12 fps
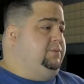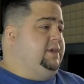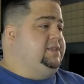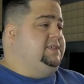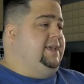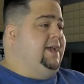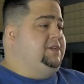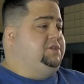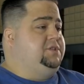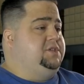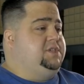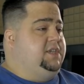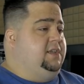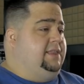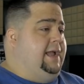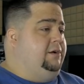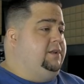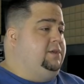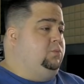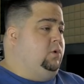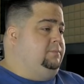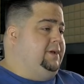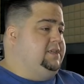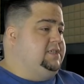We could see Ashes of the Singularity
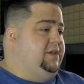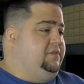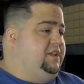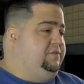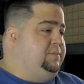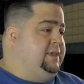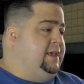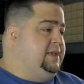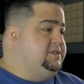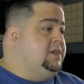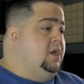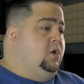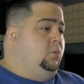1x7 FPS,